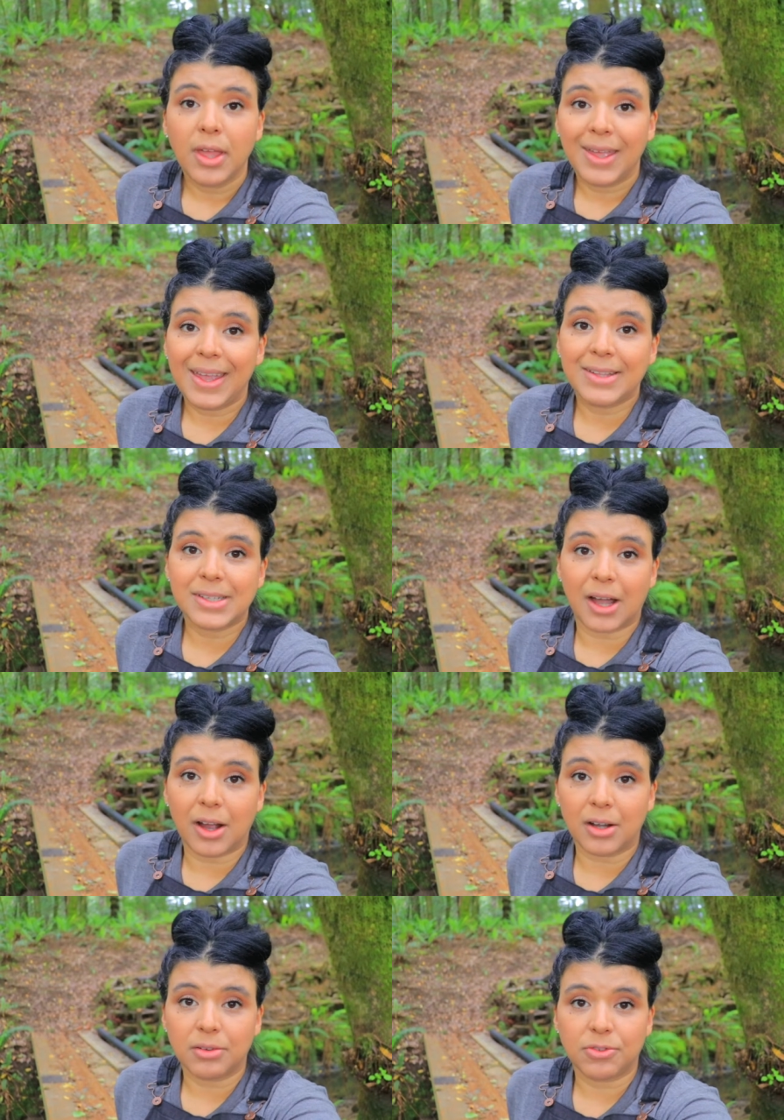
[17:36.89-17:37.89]
It's
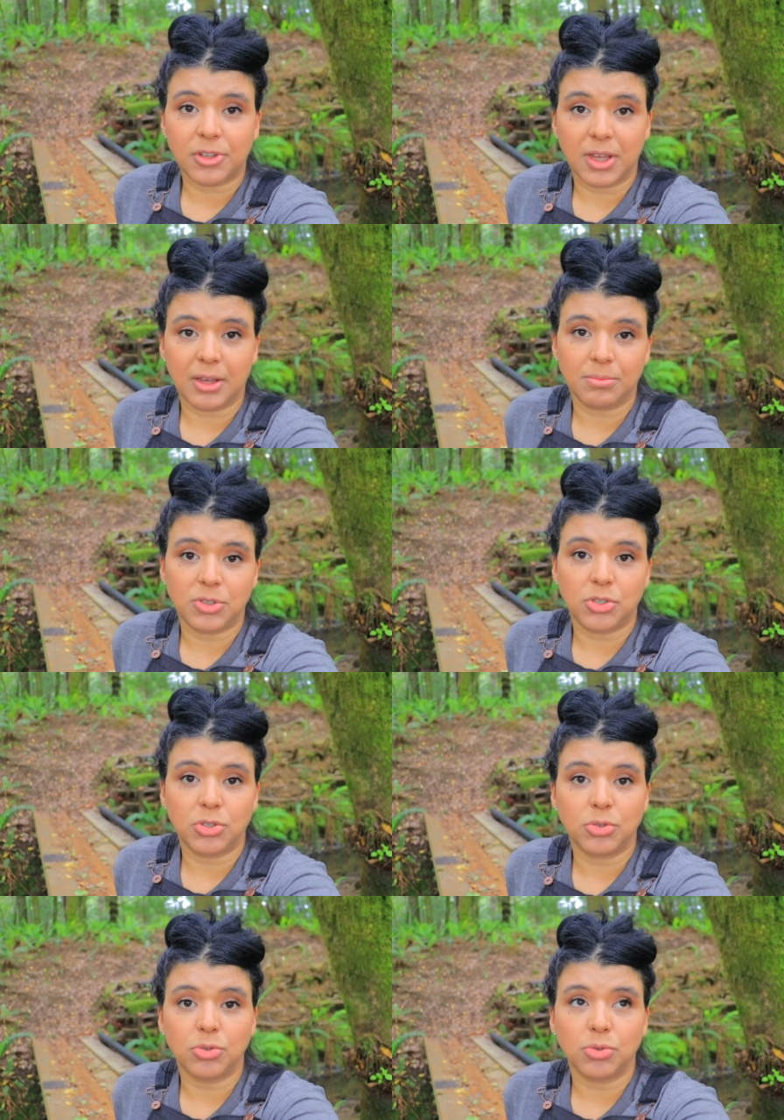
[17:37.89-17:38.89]
hard for them
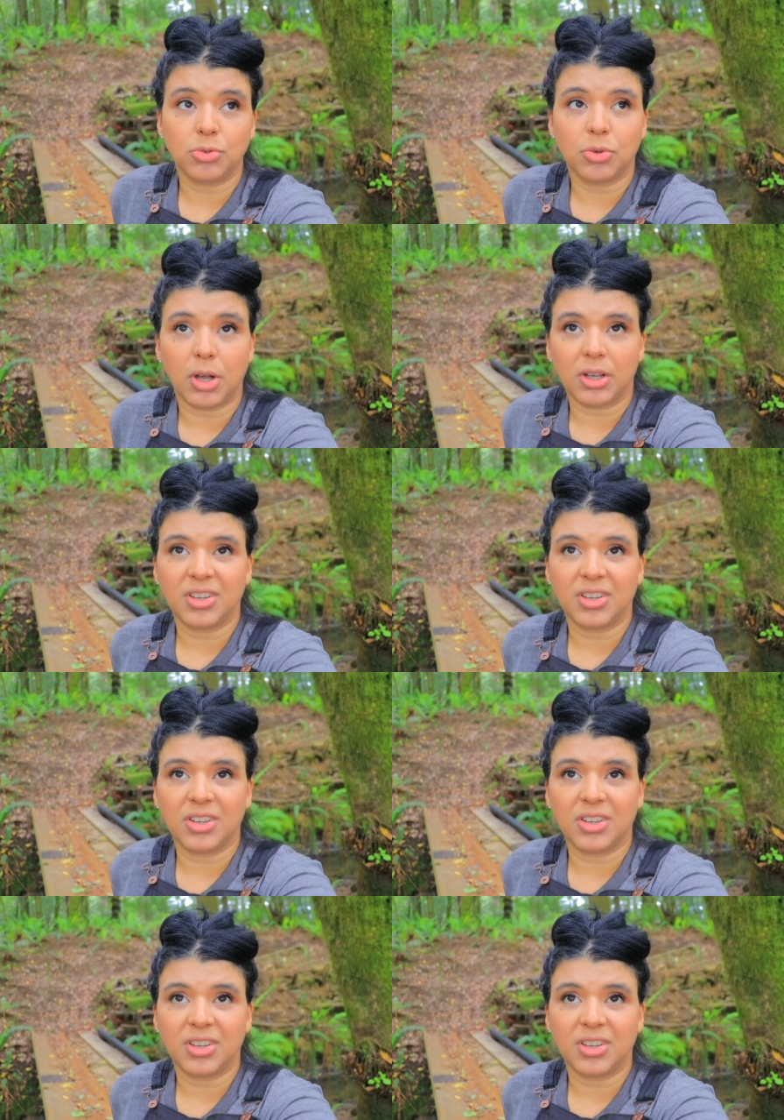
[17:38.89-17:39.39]
to